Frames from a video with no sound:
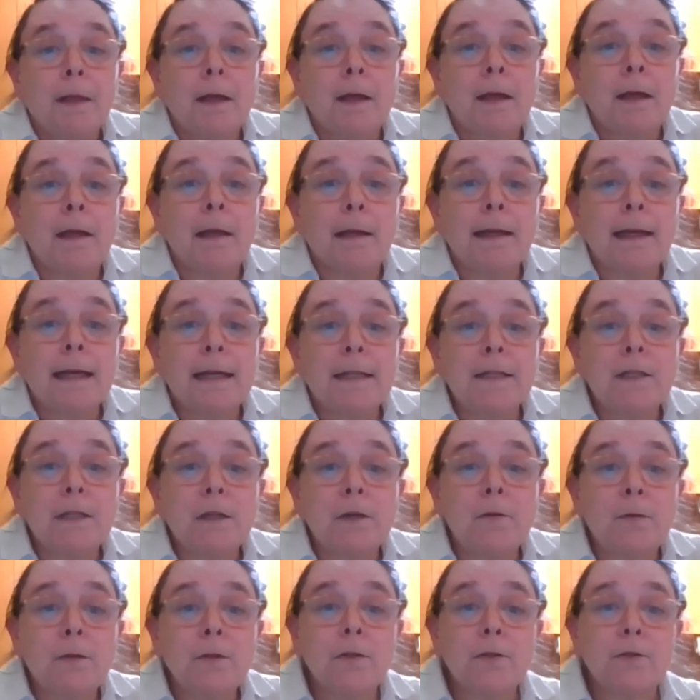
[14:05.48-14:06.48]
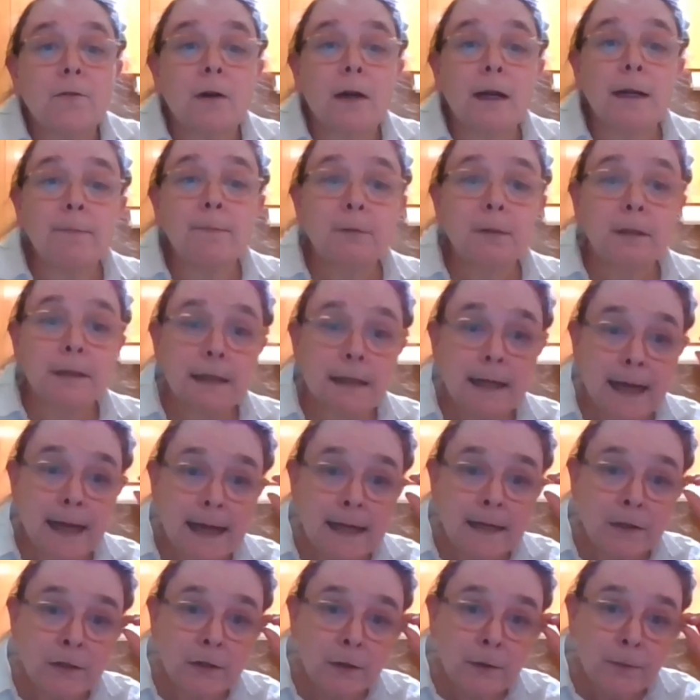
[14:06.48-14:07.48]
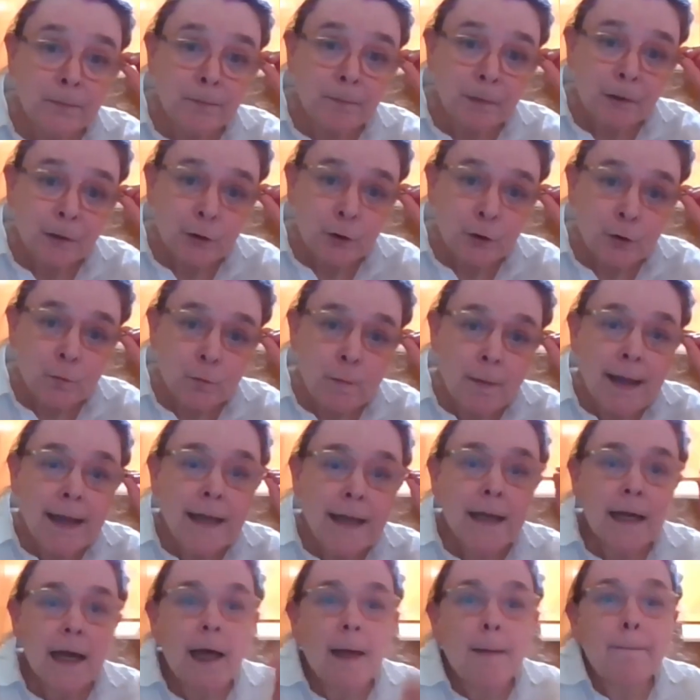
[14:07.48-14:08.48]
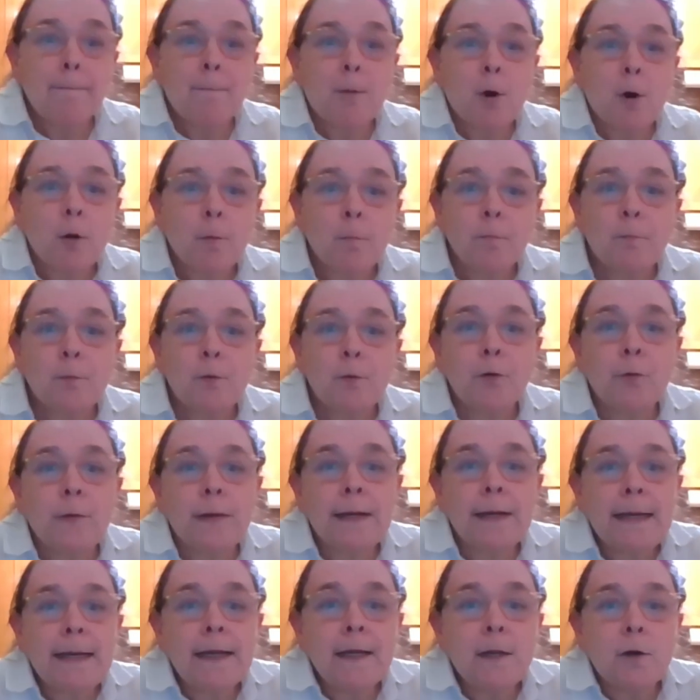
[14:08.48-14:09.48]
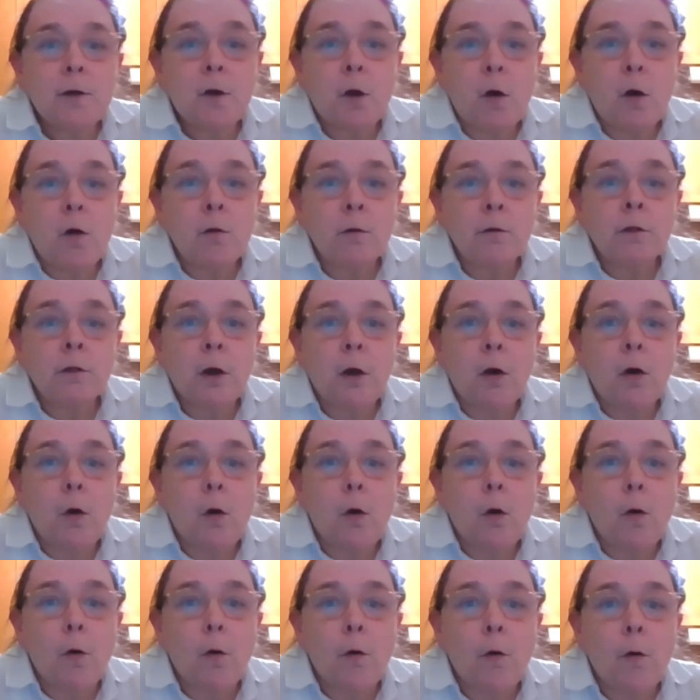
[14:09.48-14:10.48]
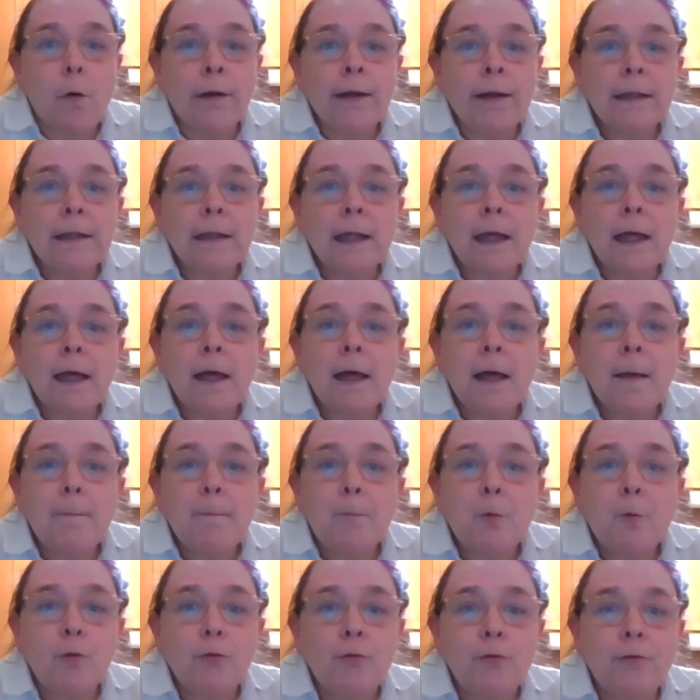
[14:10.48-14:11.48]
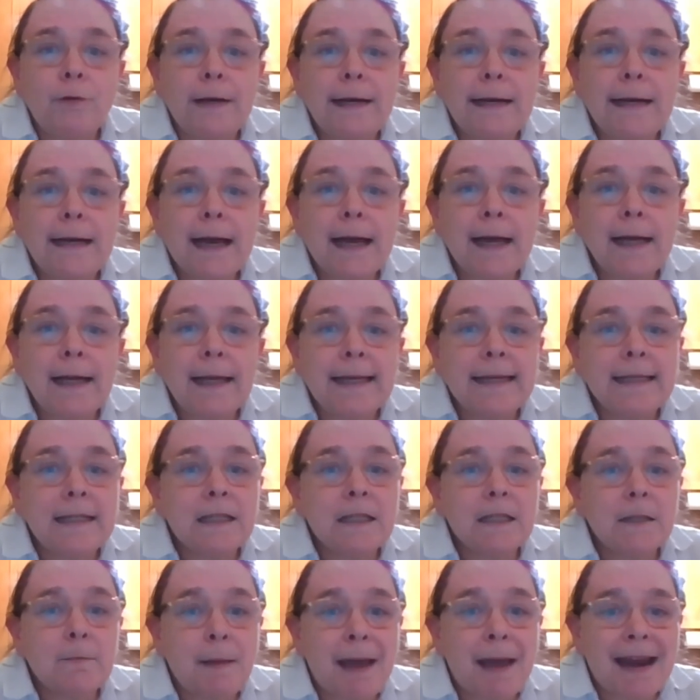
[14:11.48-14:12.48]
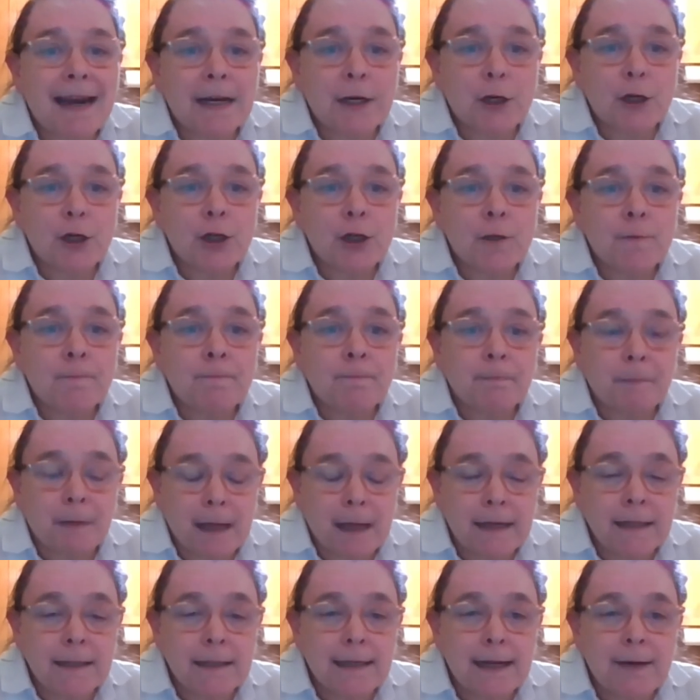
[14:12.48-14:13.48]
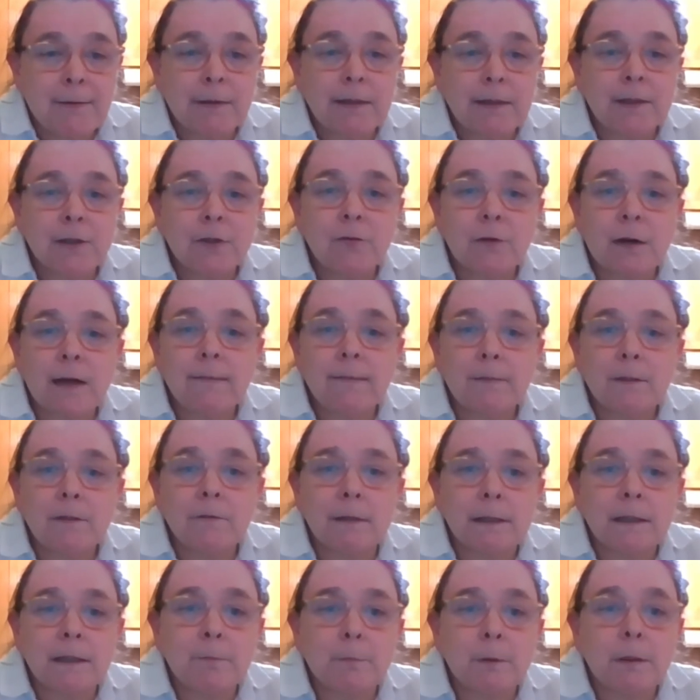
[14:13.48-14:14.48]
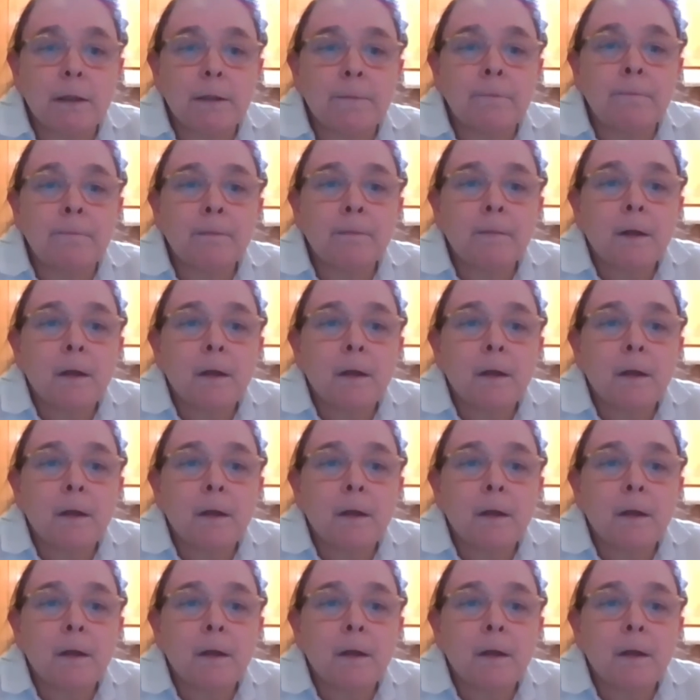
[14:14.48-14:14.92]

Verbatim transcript: Uh, describes it as to make a potpourri called olla podrida in Spanish. That is how he describes the recipe.